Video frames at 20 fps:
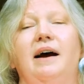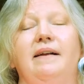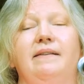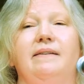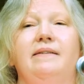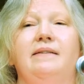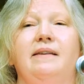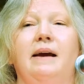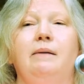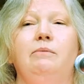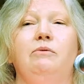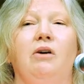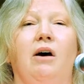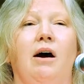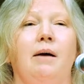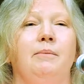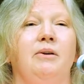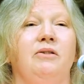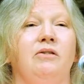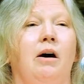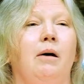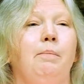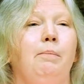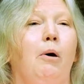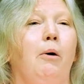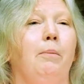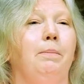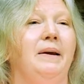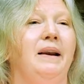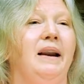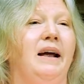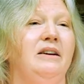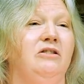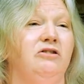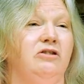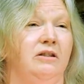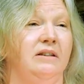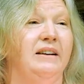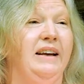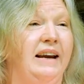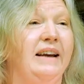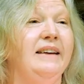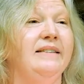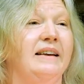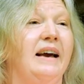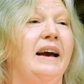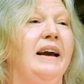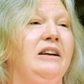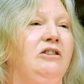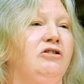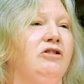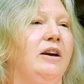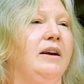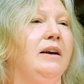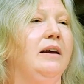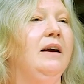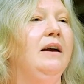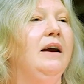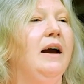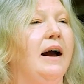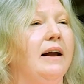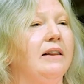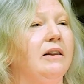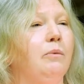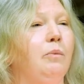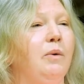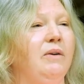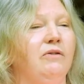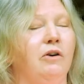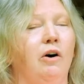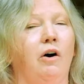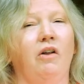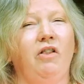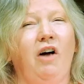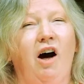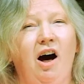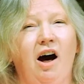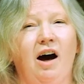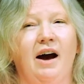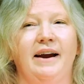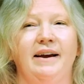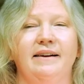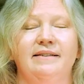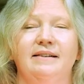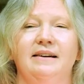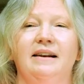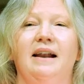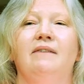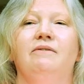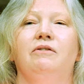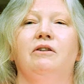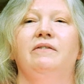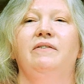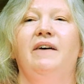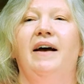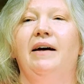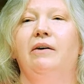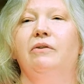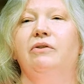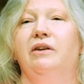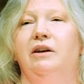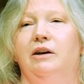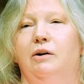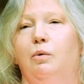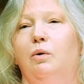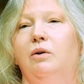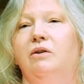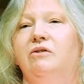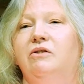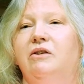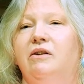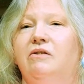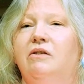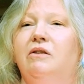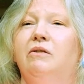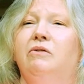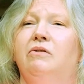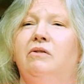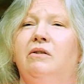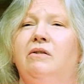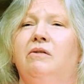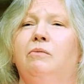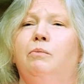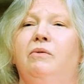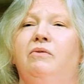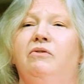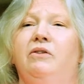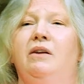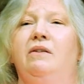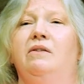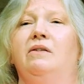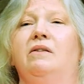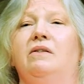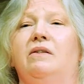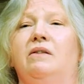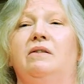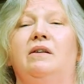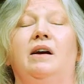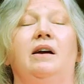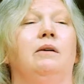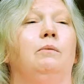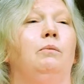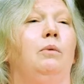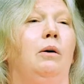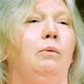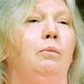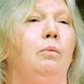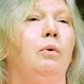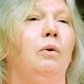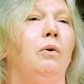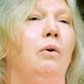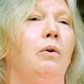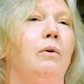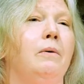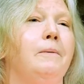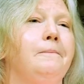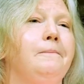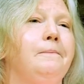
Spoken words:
at the same time as our population is ageing and that we've got the highest level of health inequalities that we've seen since the Second World War.